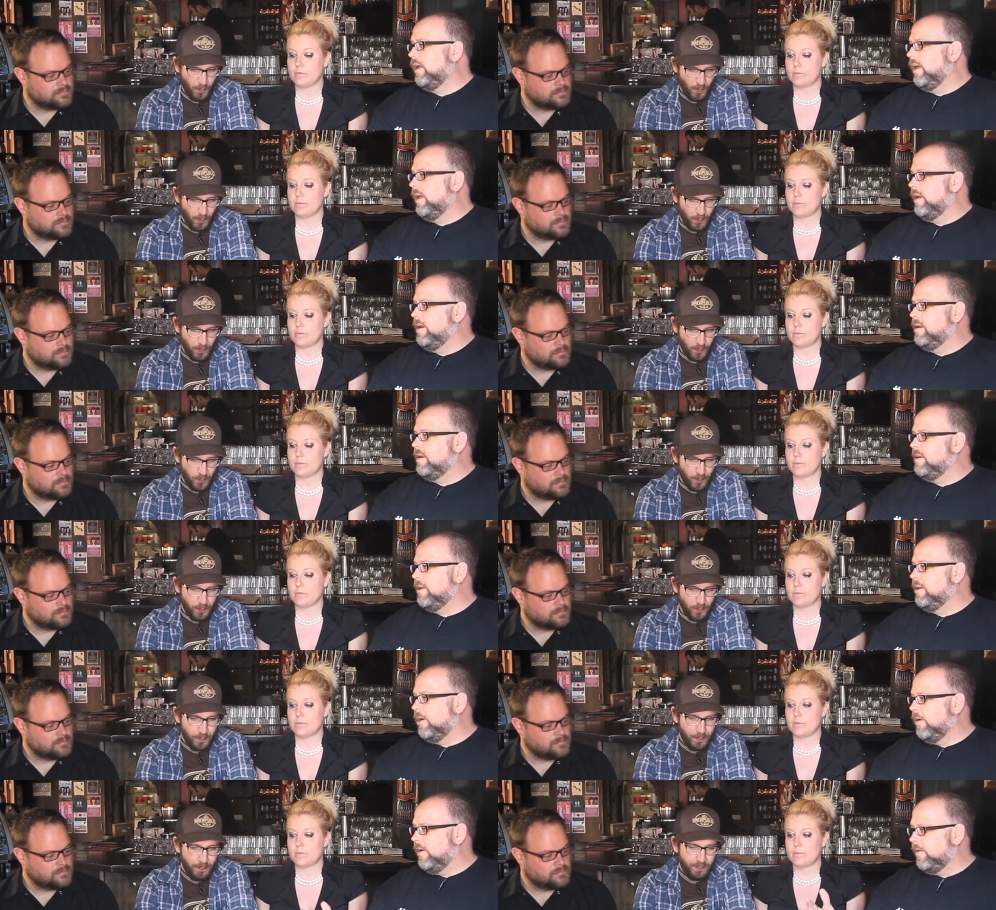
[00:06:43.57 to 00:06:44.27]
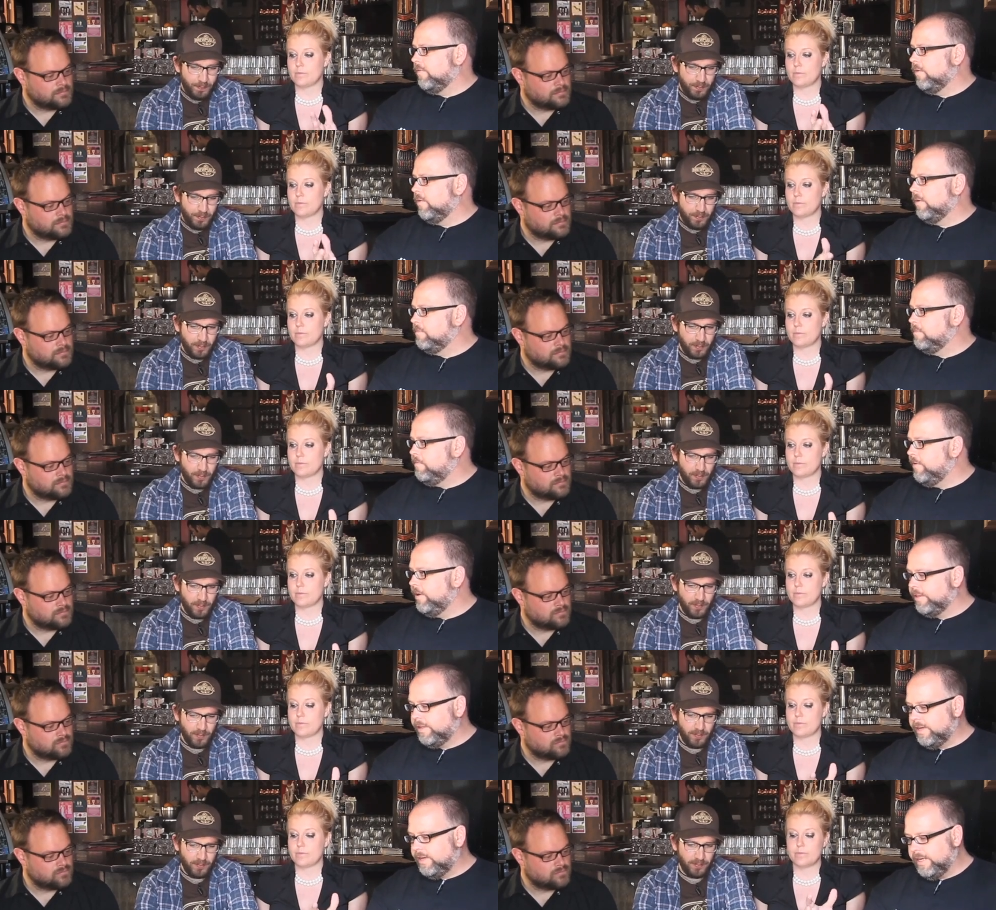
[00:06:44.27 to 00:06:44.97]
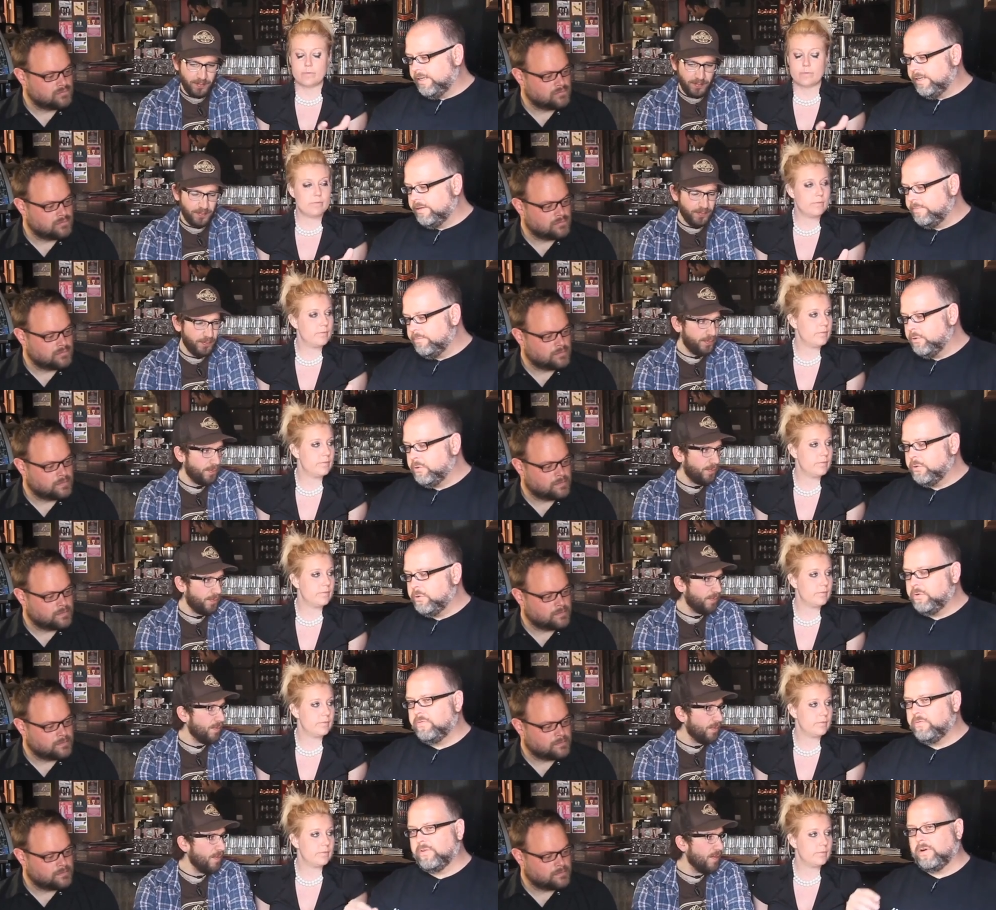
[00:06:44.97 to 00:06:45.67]
Speaker 1: and you know never feel the need to
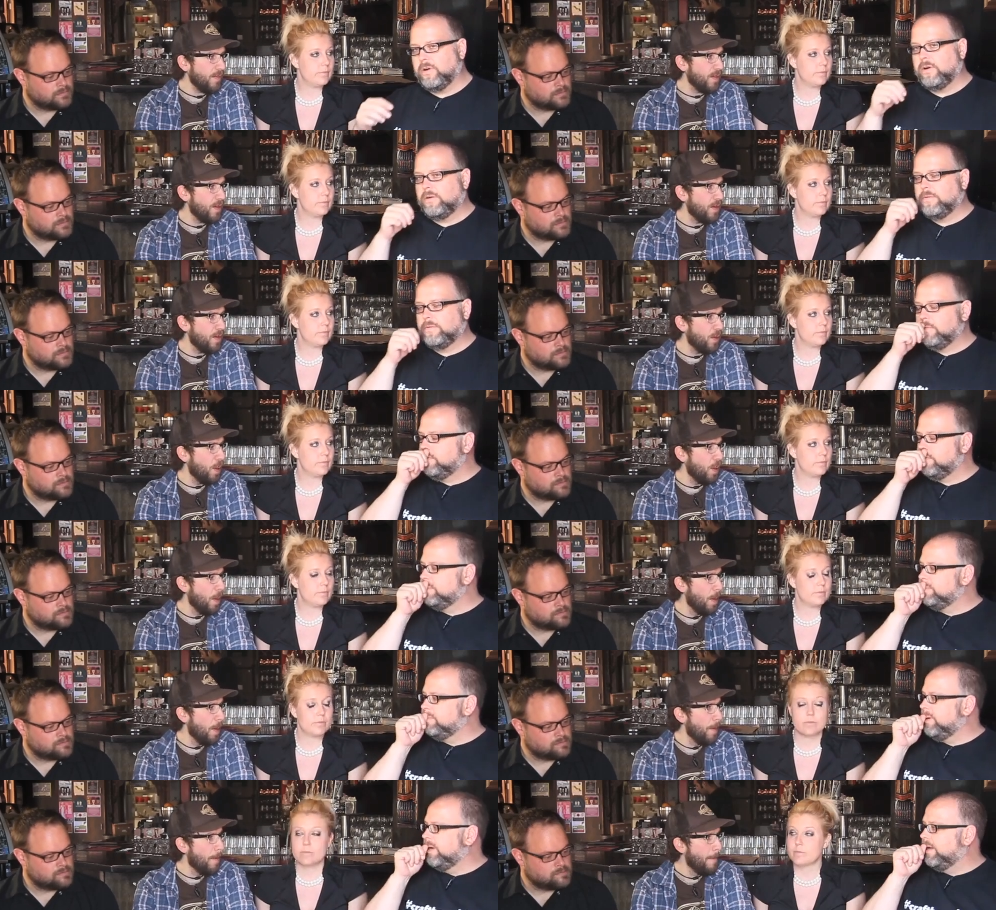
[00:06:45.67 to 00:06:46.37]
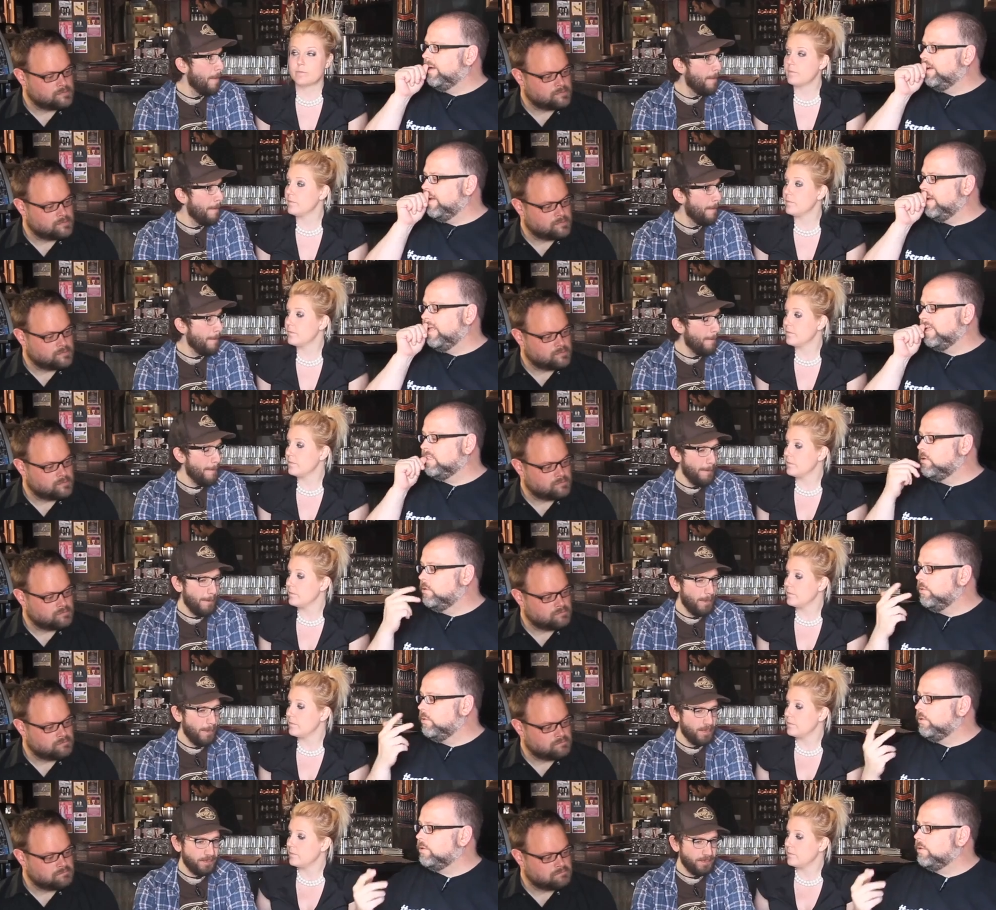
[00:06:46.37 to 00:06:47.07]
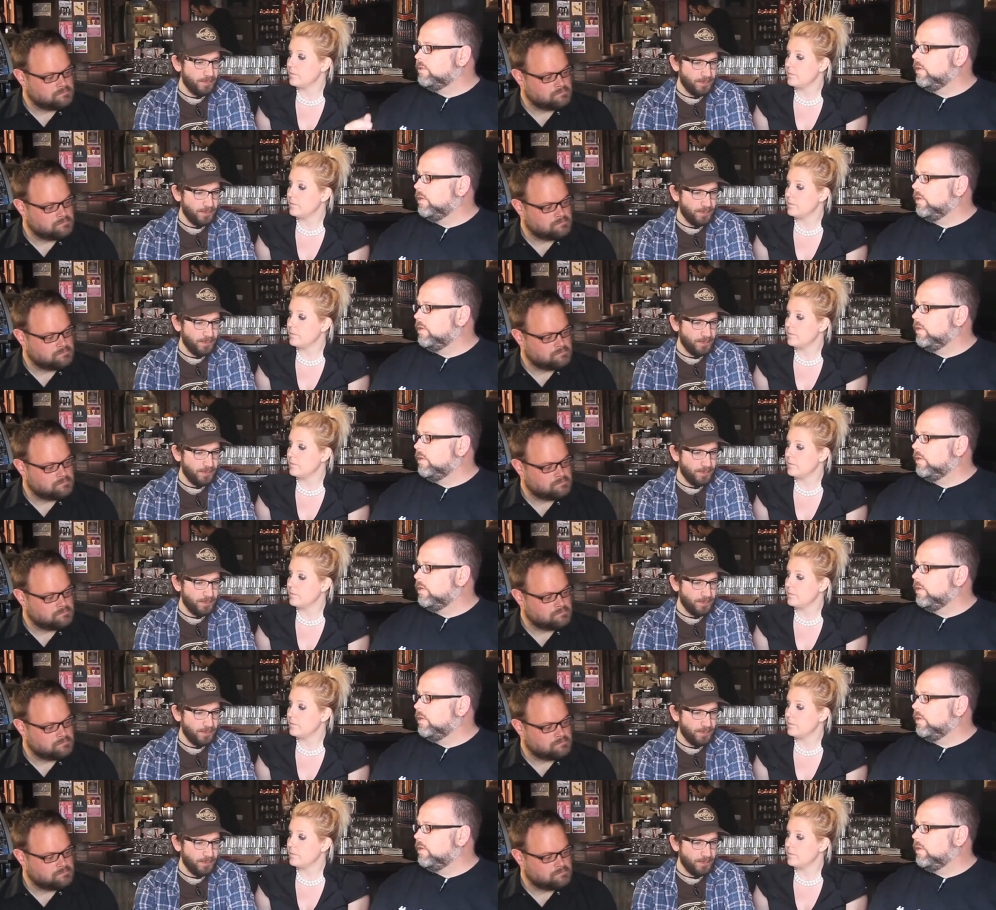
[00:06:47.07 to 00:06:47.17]
move or but yeah, that's cool.